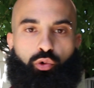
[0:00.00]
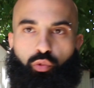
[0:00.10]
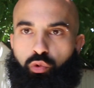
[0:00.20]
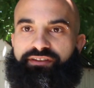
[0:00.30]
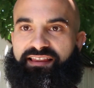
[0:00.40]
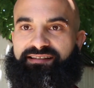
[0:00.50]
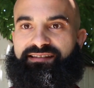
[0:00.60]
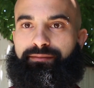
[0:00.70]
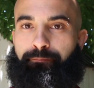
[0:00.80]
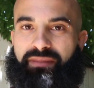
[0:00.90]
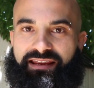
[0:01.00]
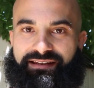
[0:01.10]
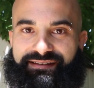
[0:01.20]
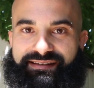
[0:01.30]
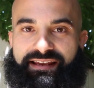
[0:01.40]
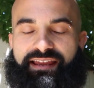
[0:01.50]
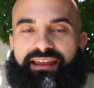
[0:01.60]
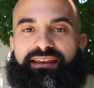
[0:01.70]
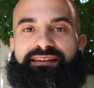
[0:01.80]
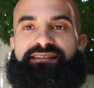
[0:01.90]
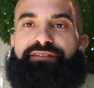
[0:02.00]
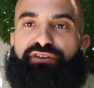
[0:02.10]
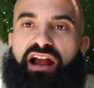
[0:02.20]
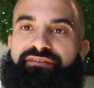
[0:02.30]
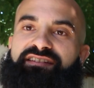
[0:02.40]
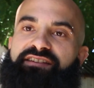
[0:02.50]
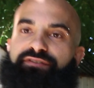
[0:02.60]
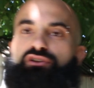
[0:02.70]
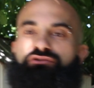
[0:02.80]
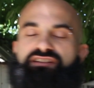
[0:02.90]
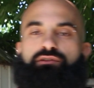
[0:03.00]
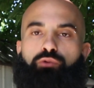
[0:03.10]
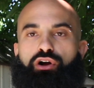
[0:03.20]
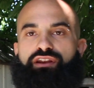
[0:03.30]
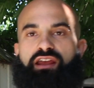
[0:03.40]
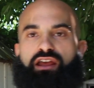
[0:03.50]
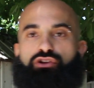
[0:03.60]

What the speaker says: what this means is if you're having difficulty in one,